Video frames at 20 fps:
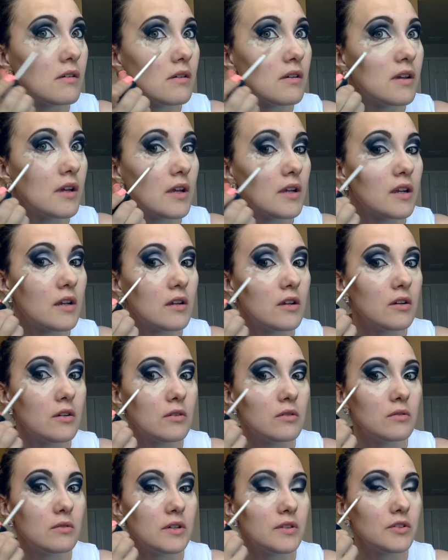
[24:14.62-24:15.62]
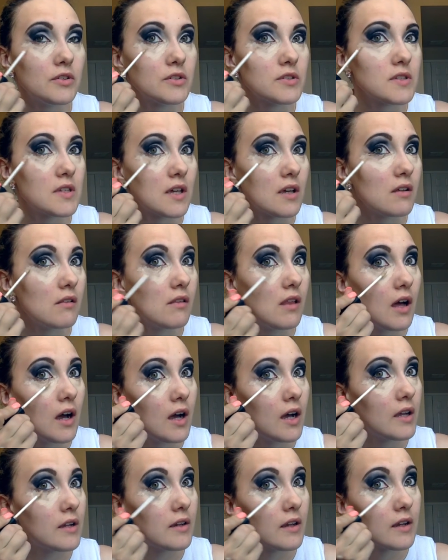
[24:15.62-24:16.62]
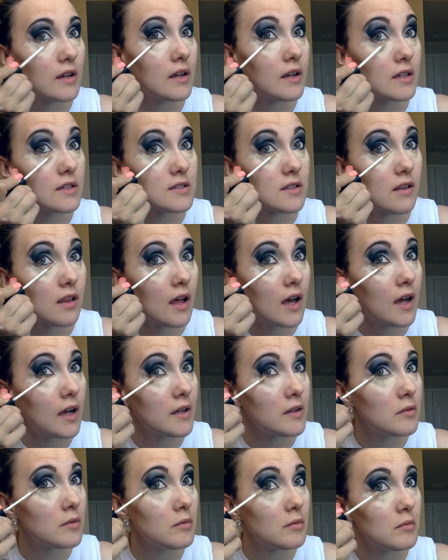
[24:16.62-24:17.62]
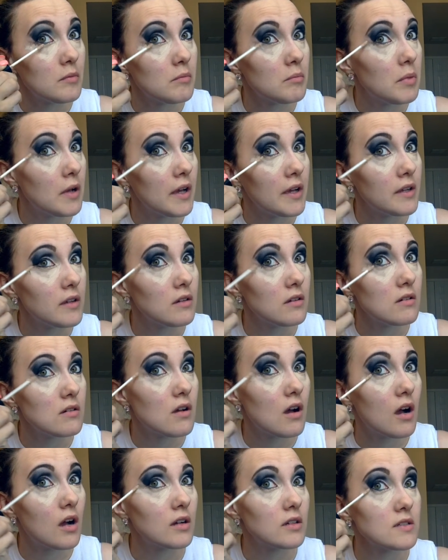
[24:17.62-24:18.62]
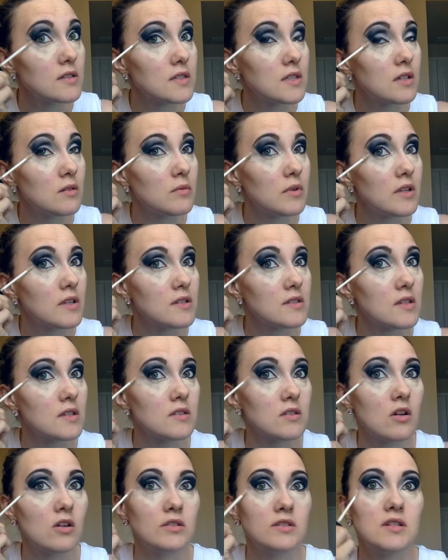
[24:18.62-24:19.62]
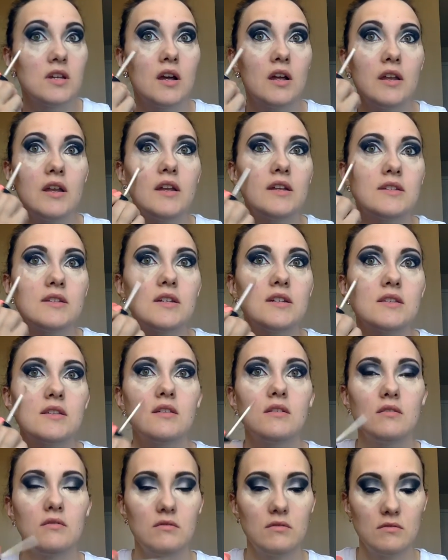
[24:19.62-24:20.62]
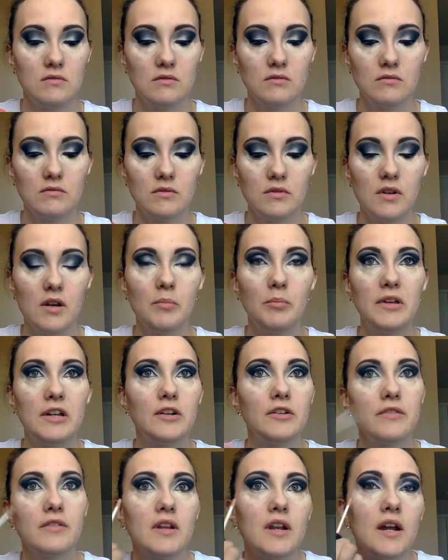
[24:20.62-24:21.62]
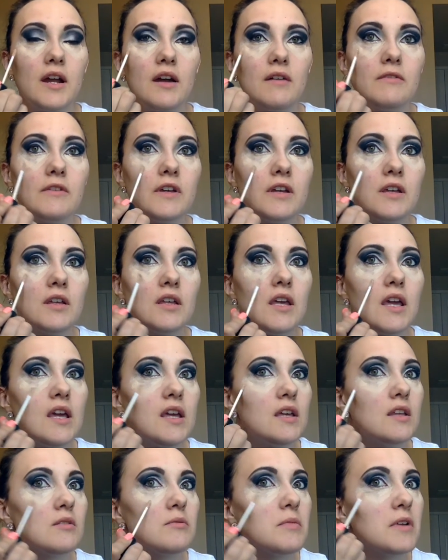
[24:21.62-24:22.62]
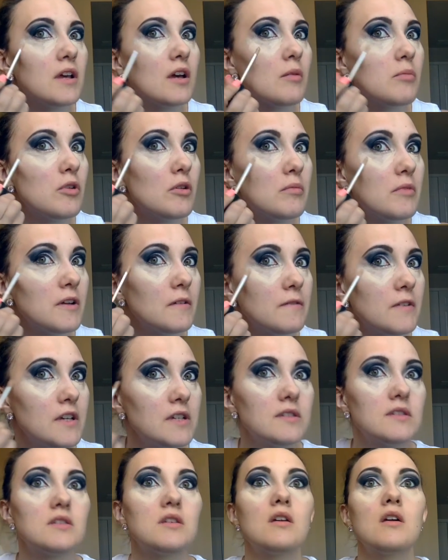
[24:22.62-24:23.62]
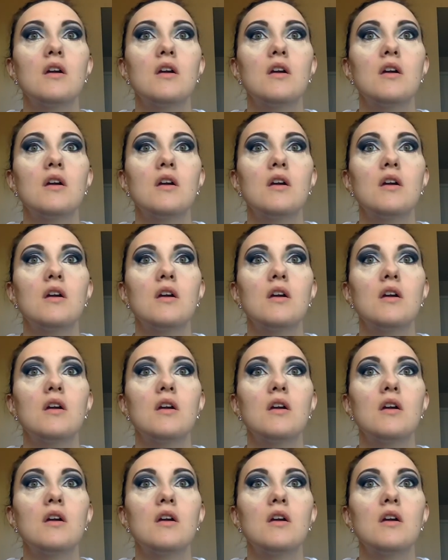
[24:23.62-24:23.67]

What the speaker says: And I know it looks like a lot, and it is a lot, but honestly, when this is all done, it doesn't appear that I have like caked makeup on my face.